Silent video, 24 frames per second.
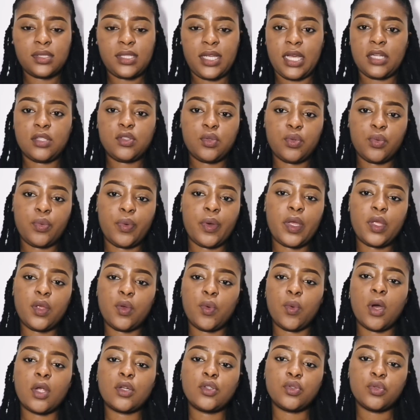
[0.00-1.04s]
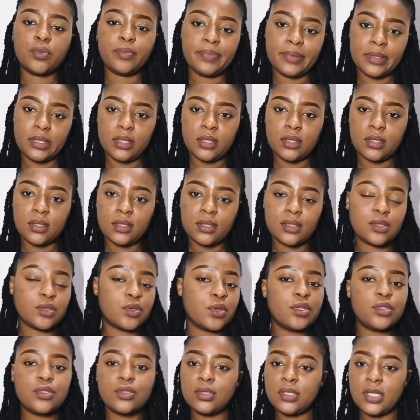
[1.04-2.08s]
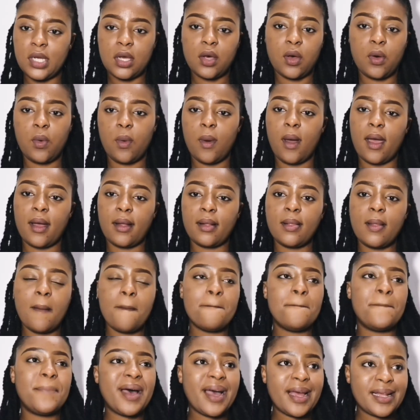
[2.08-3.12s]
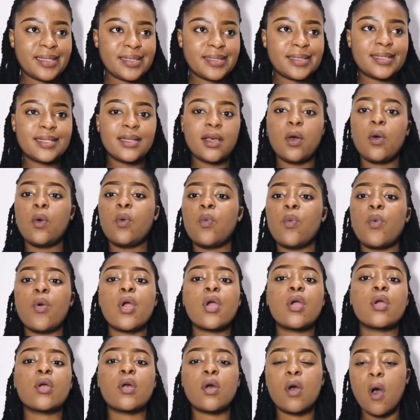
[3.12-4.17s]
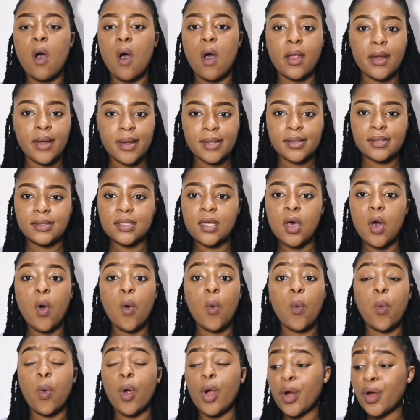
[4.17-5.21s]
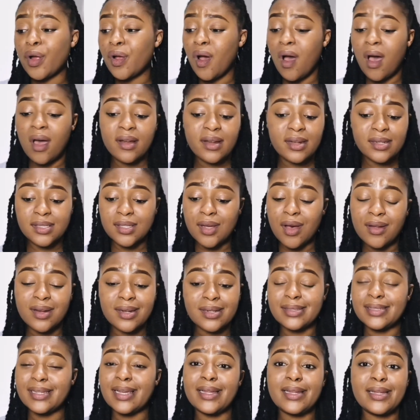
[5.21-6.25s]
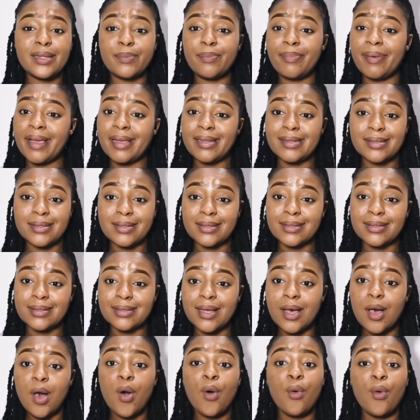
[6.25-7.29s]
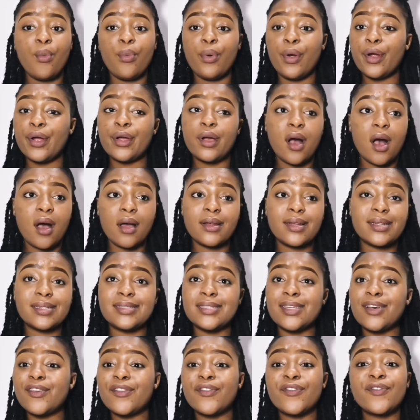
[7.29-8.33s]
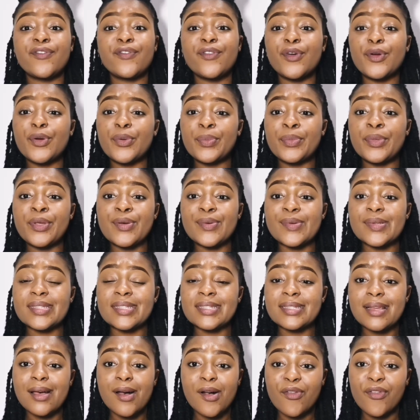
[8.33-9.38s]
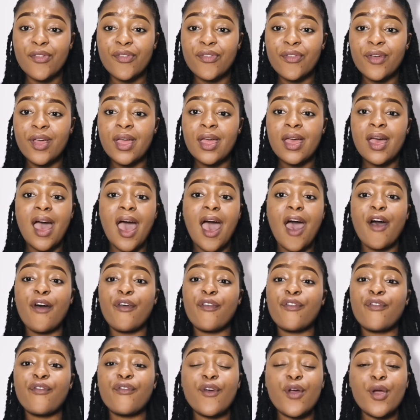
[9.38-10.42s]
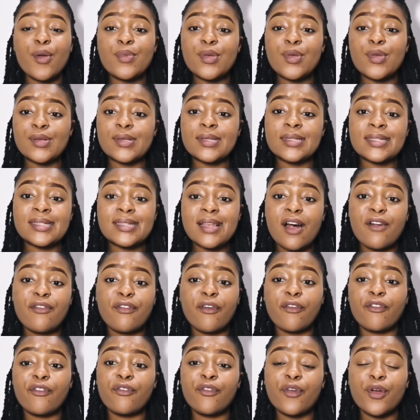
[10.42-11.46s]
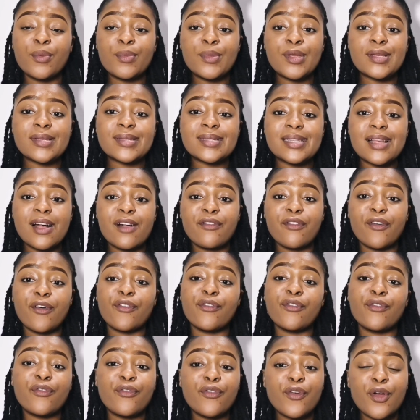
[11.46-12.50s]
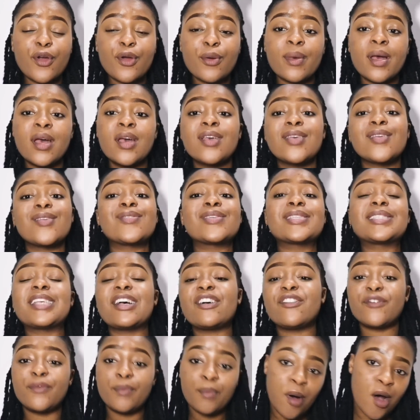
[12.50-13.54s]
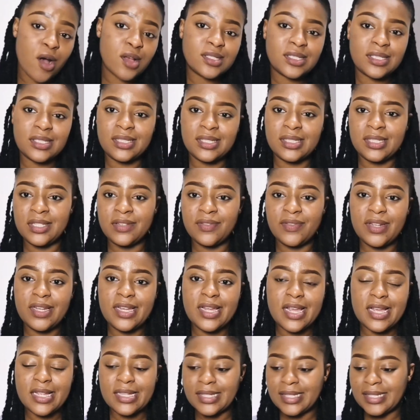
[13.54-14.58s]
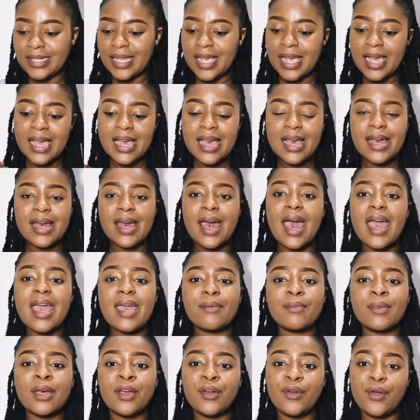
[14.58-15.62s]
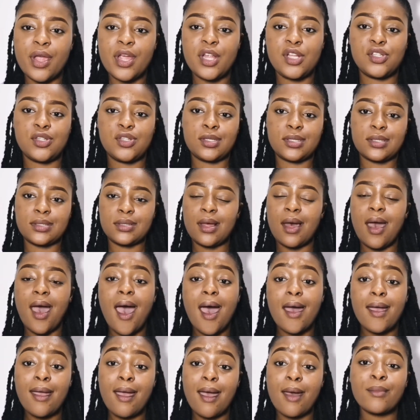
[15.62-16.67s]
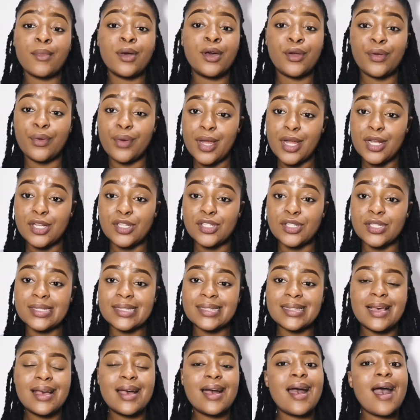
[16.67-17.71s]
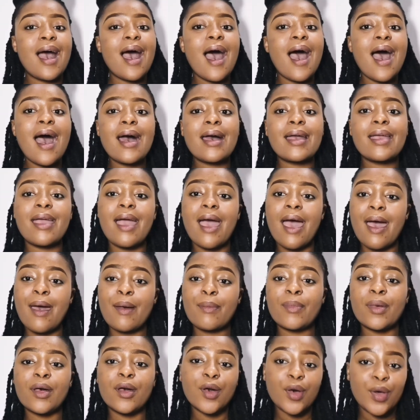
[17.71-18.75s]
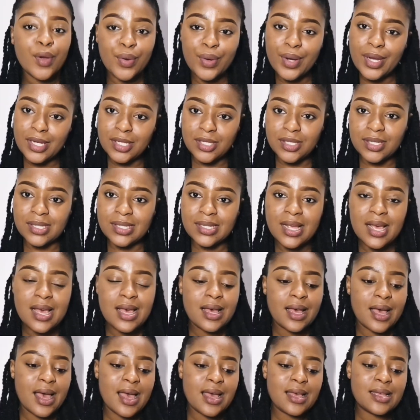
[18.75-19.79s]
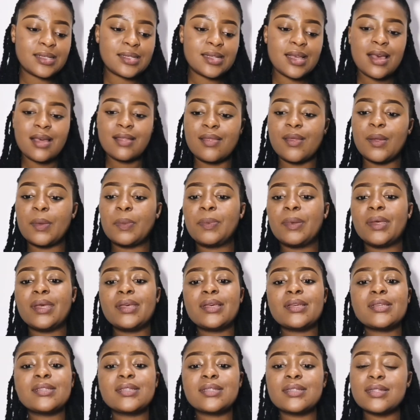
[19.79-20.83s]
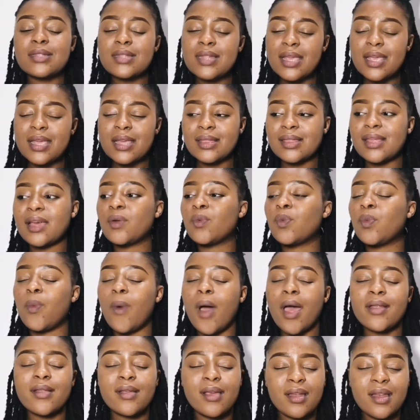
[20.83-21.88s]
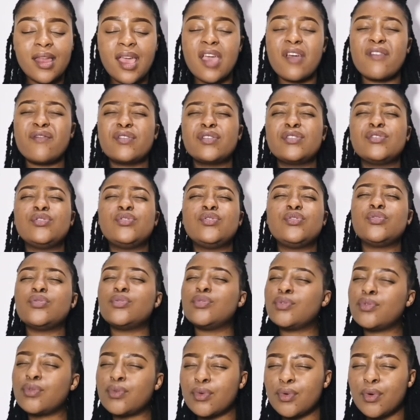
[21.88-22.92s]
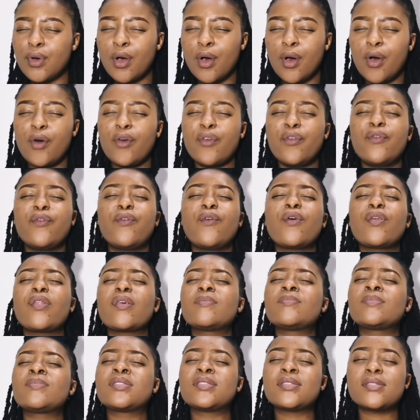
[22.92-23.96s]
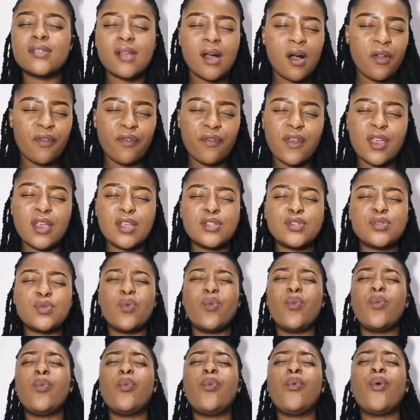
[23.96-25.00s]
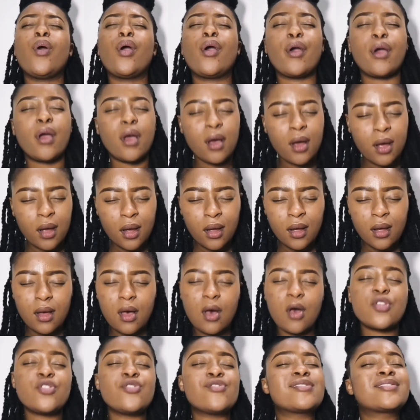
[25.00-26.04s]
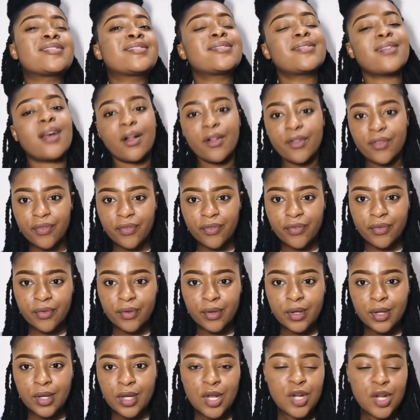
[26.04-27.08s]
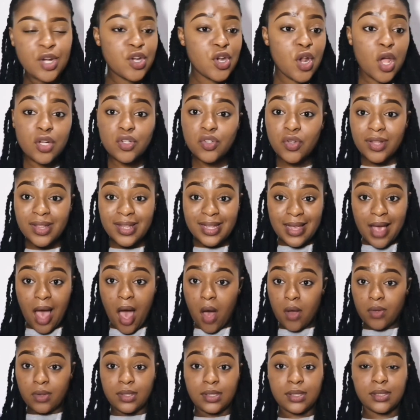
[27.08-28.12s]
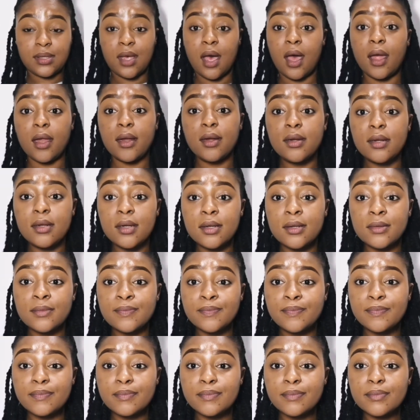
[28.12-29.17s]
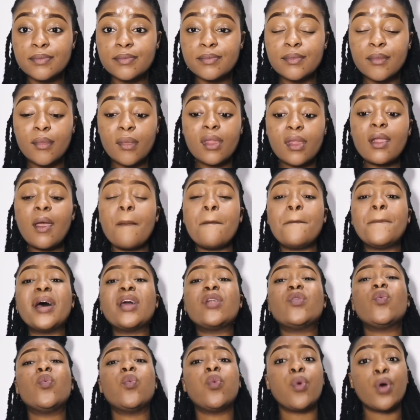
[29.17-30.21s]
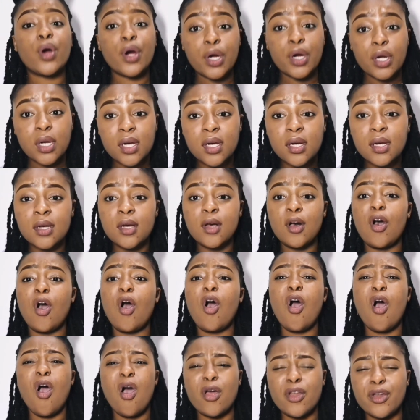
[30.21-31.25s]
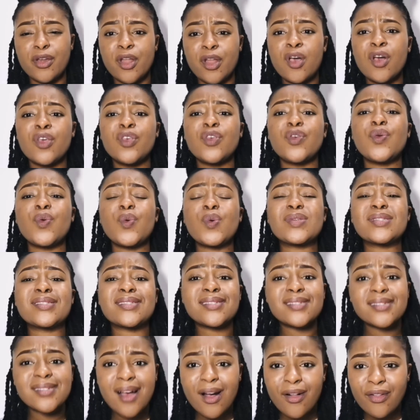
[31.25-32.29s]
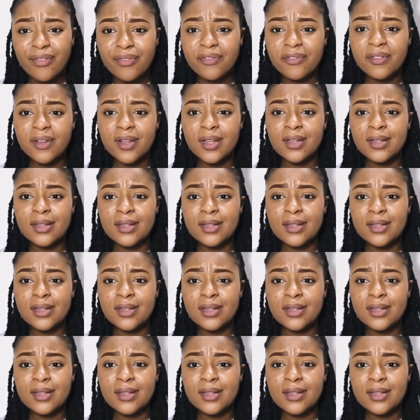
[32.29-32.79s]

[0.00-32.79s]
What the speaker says: get to where you want to be. It's going to take a while, but work on it. Work on it on a daily basis. Work on it. Affirm yourself. Affirm yourself. Affirm yourself. Affirm yourself positively and say, I am courageous. I am courageous. I am courageous. Guys, the biggest thing that one can ever do for themselves is work on yourself. Not on the outside, but work on yourself.